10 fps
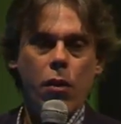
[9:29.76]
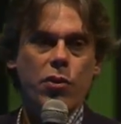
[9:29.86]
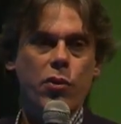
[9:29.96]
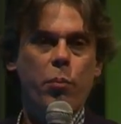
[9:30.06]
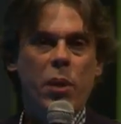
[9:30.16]

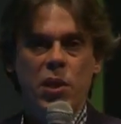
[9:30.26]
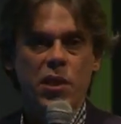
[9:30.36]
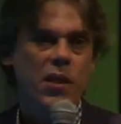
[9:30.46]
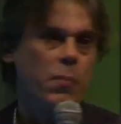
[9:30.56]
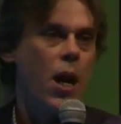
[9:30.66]
also
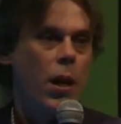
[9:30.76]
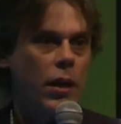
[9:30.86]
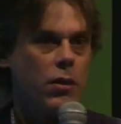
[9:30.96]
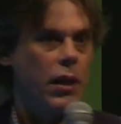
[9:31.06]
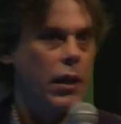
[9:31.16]
business,
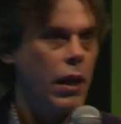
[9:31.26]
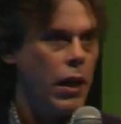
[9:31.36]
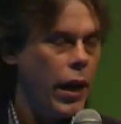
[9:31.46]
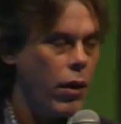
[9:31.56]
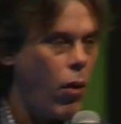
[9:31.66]
marketing,
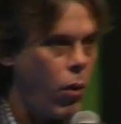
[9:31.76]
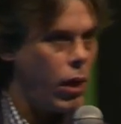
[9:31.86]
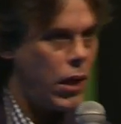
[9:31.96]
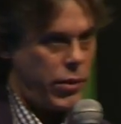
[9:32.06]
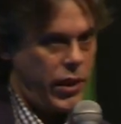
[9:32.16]
and
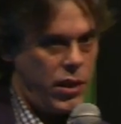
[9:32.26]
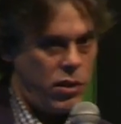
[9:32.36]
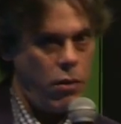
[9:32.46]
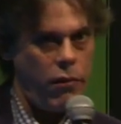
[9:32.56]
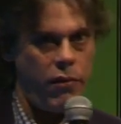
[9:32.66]
all
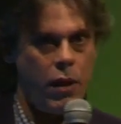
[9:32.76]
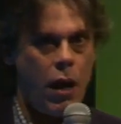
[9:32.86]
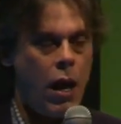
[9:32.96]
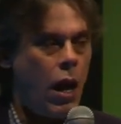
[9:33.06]
areas of